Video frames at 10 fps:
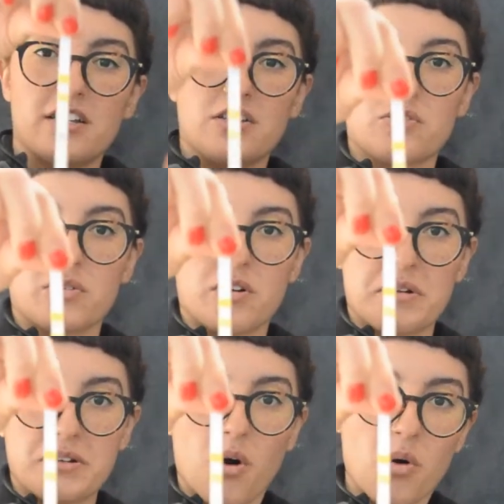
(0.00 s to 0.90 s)
So we're
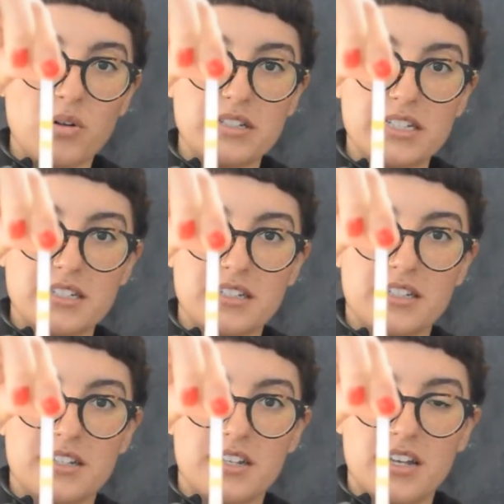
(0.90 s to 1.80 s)
going to hold it
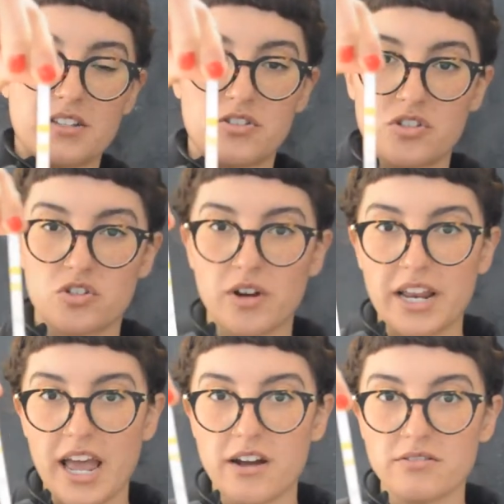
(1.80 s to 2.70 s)
straight
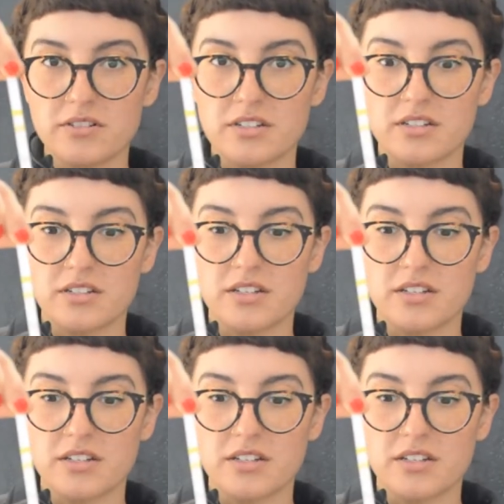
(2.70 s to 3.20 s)
out,